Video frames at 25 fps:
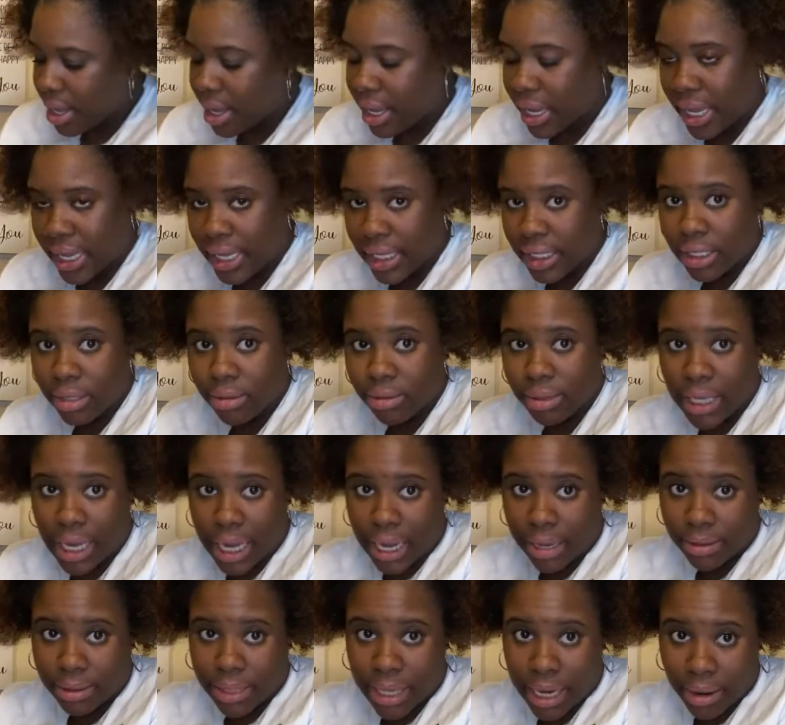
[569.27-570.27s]
is
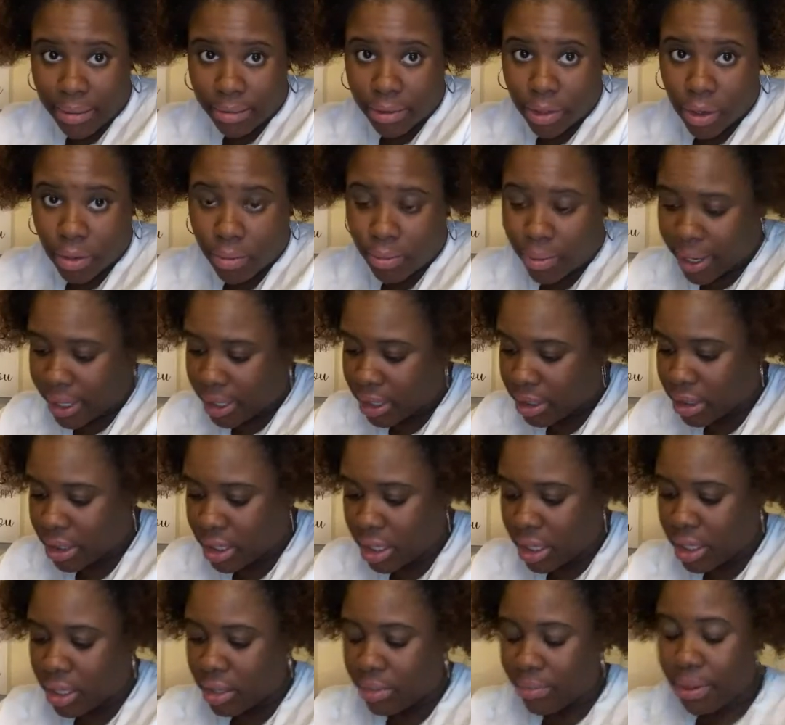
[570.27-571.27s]
sometimes not no-brainer to
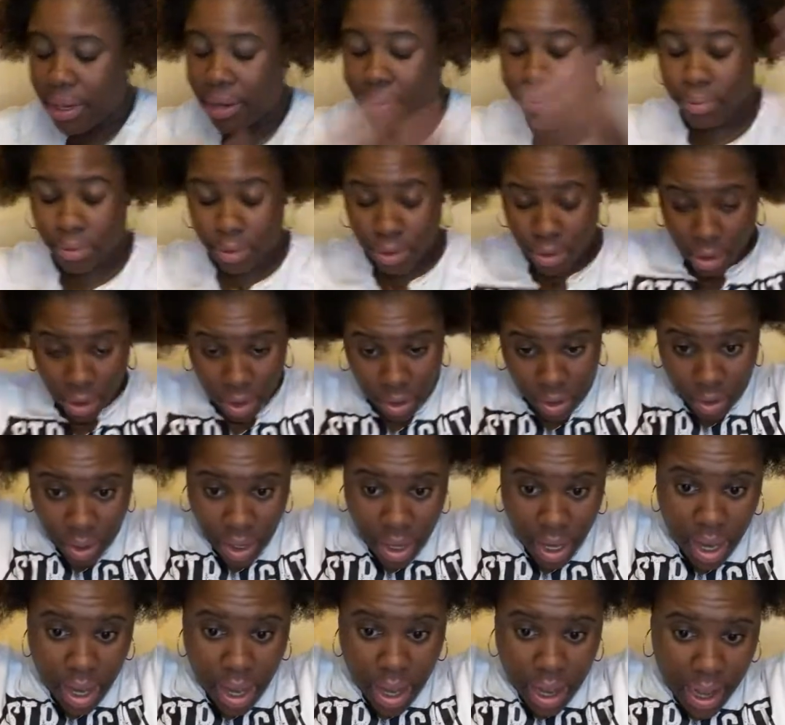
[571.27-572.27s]
other people. So
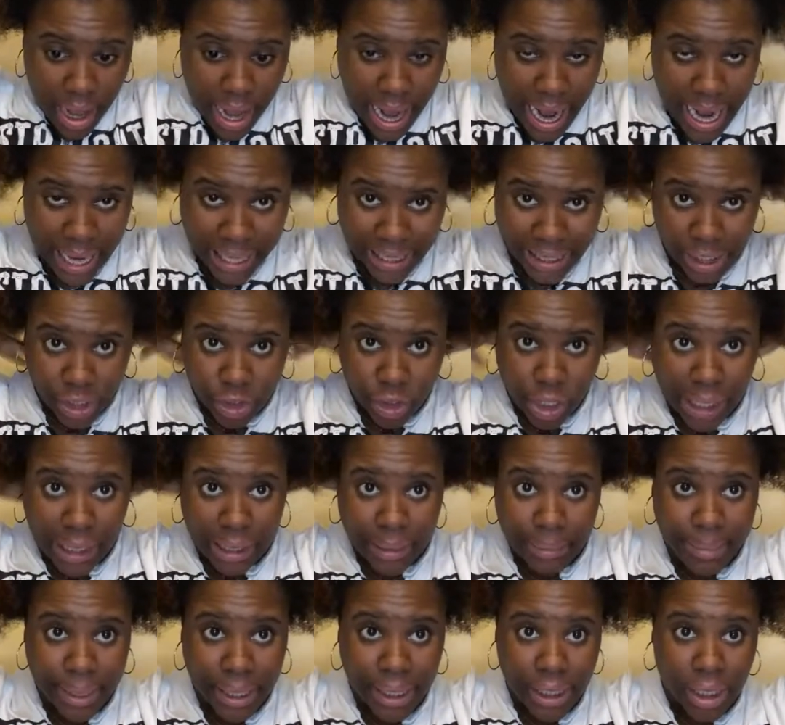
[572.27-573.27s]
I just try to
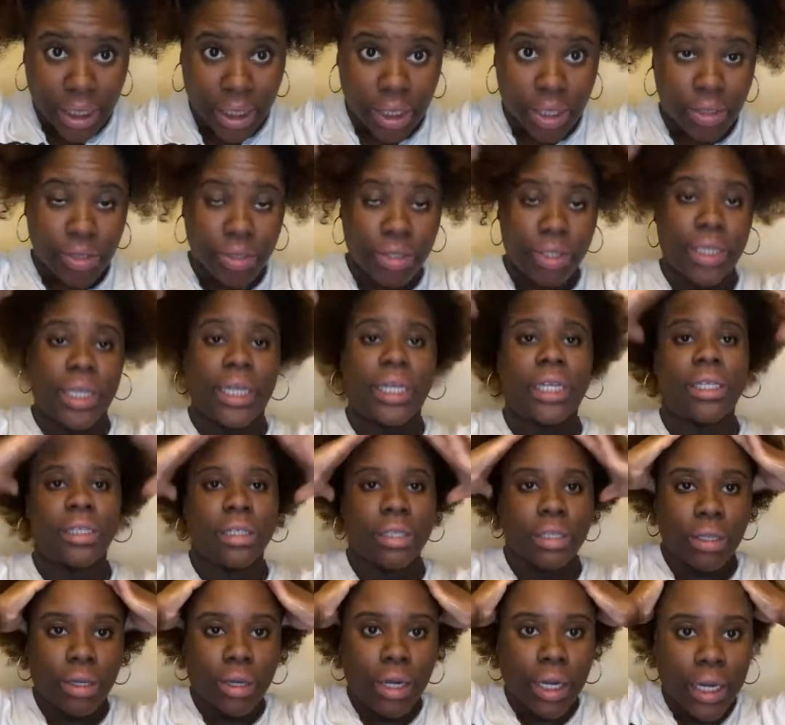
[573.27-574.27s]
mention those
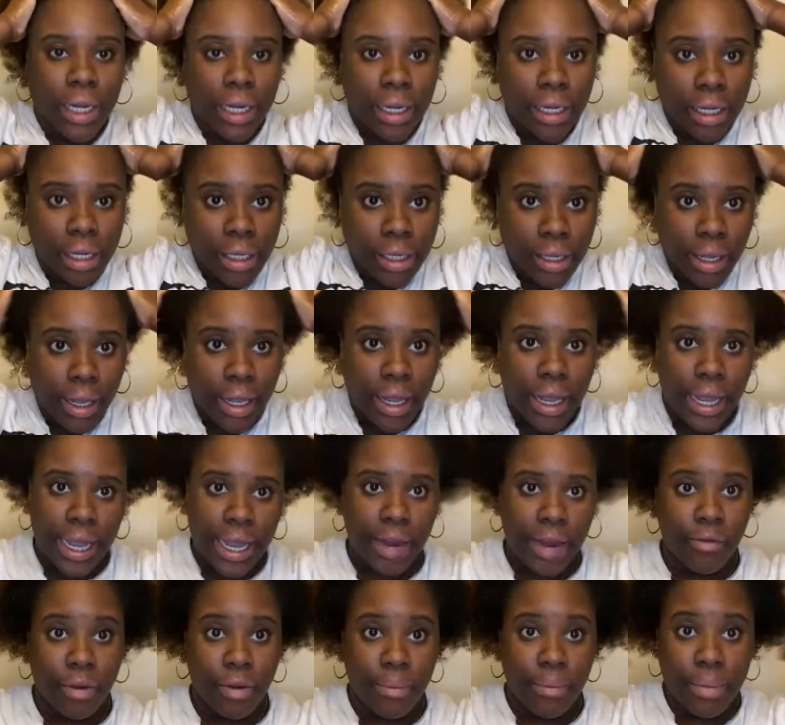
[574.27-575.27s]
things, okay?
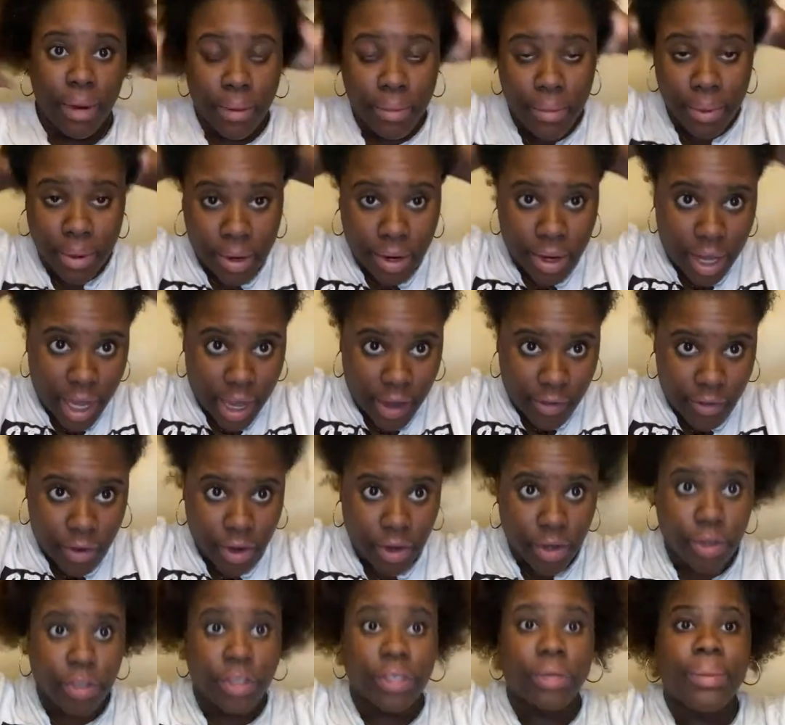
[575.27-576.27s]
And remember, if you're
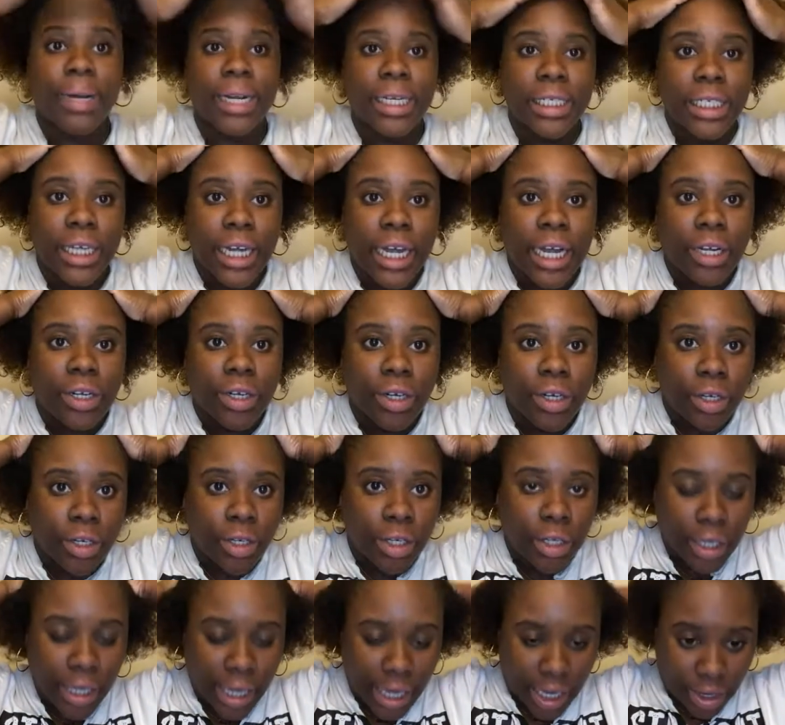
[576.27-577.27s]
new to my channel
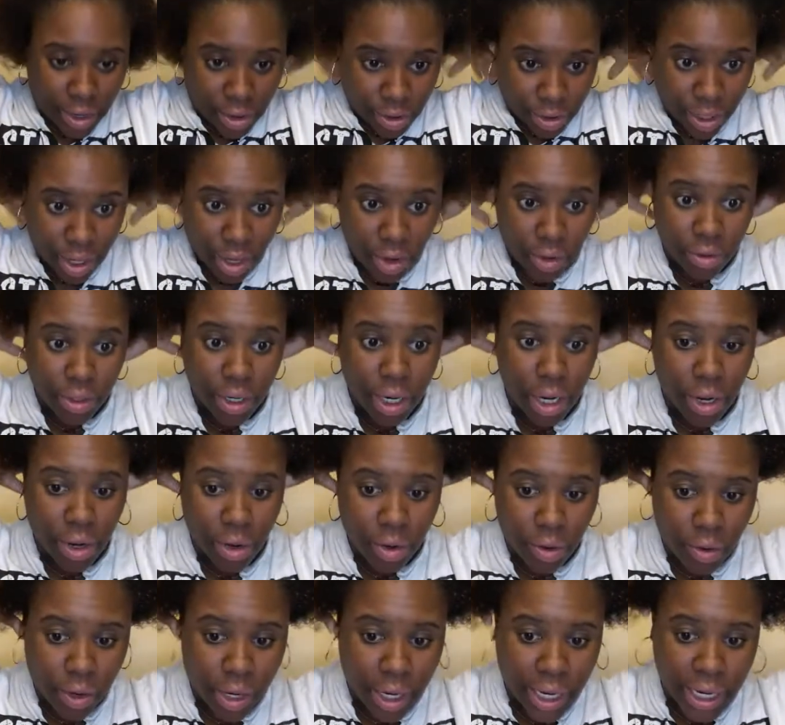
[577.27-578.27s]
and you don't
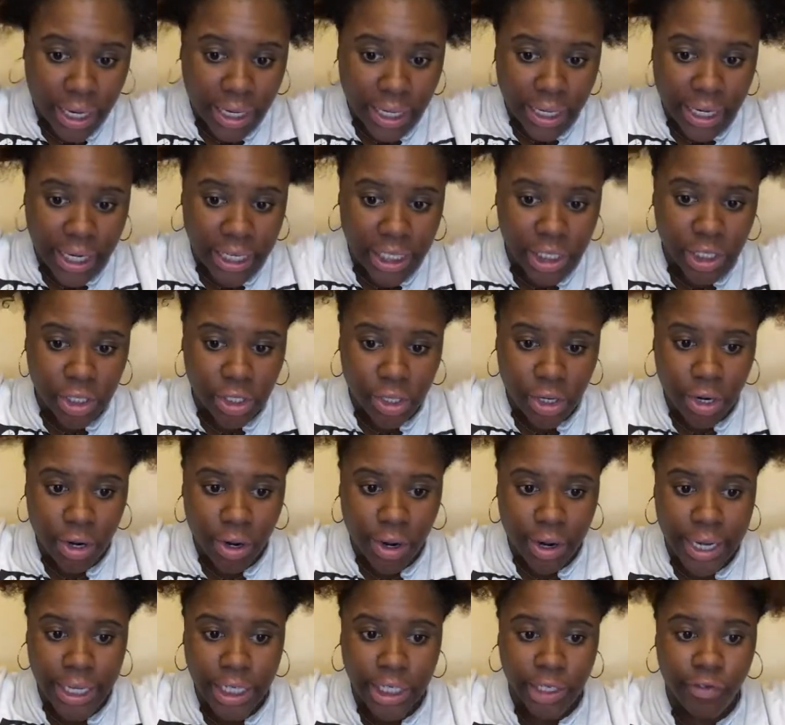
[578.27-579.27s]
know, conditioner
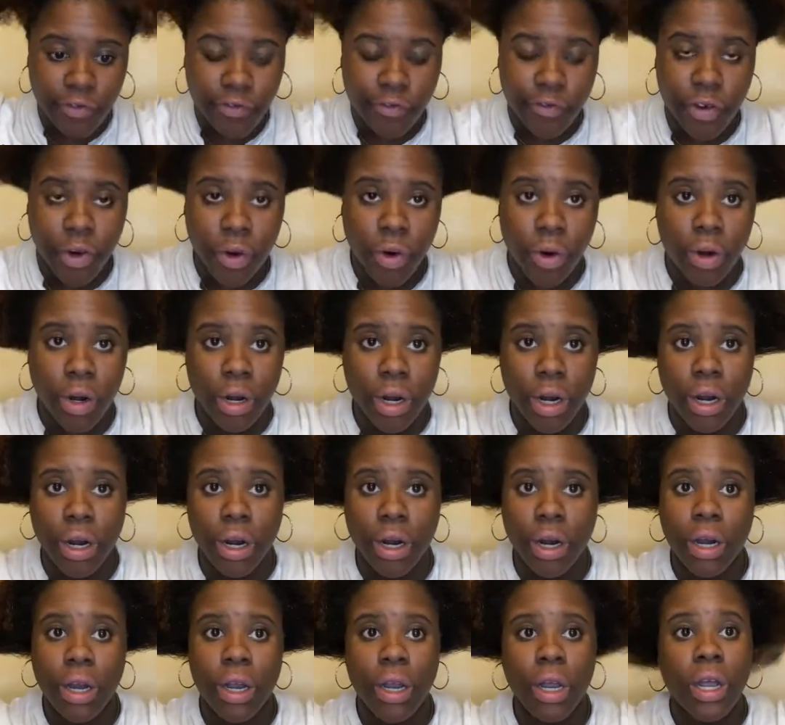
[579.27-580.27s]
is
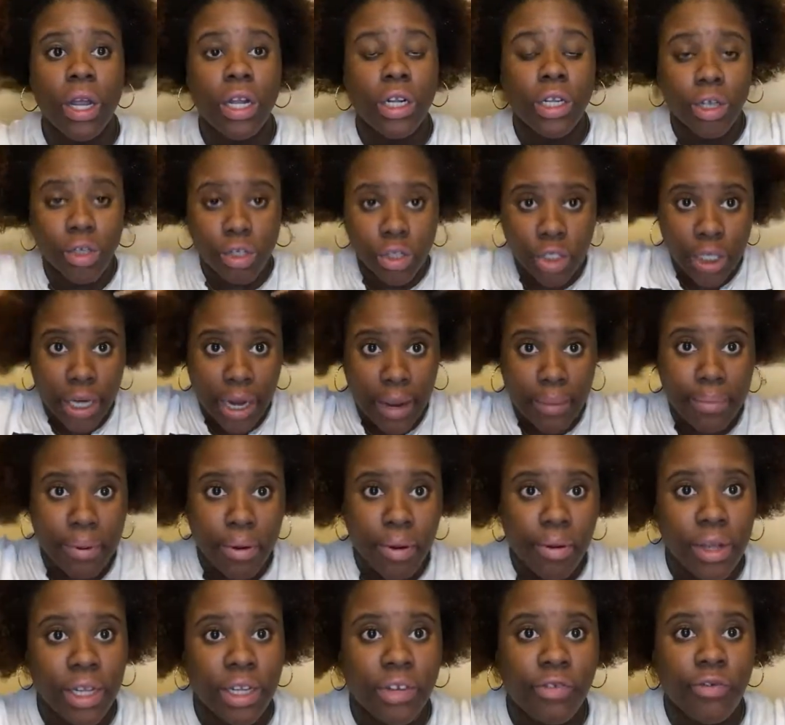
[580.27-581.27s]
for, no,
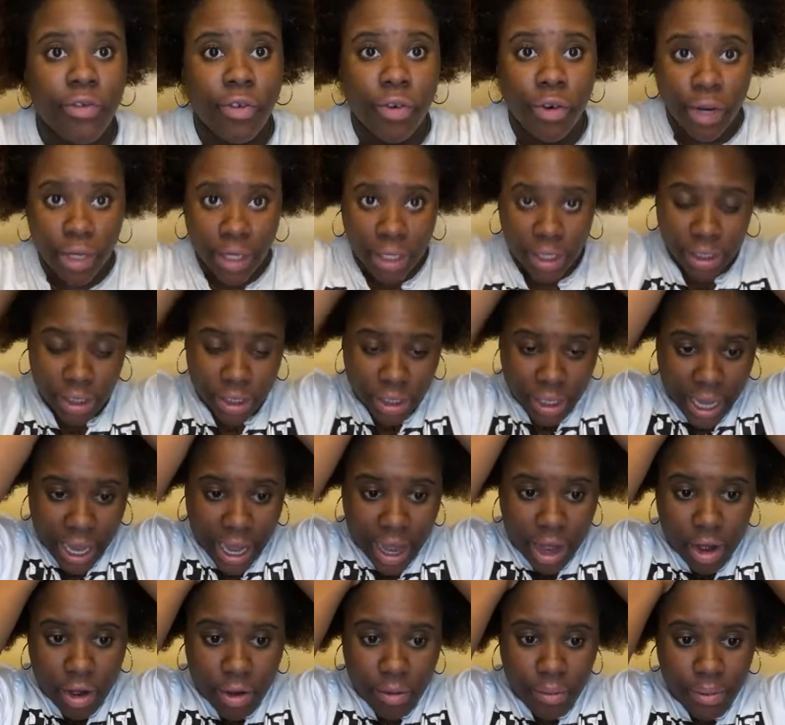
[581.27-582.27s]
shampoo is for the
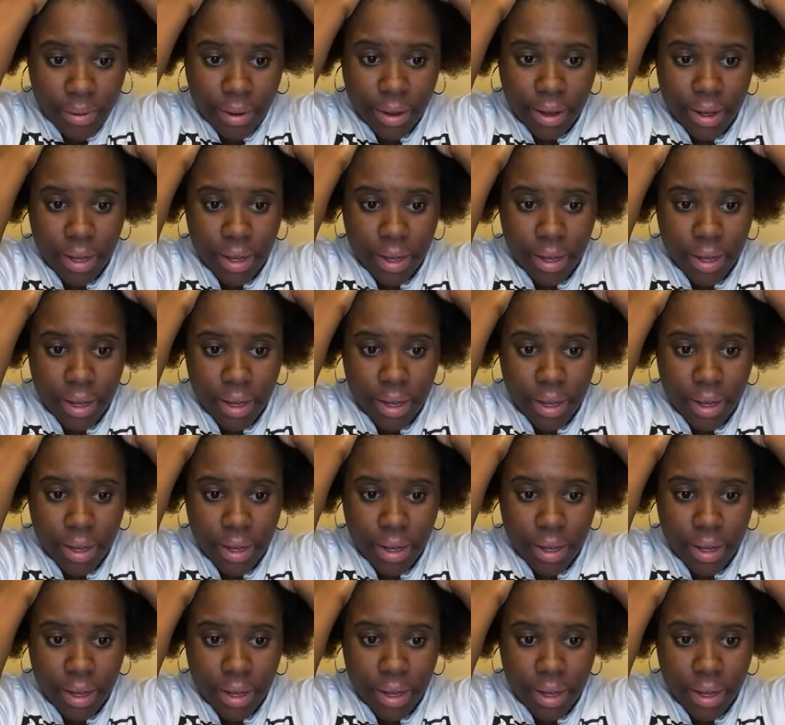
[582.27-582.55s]
scalp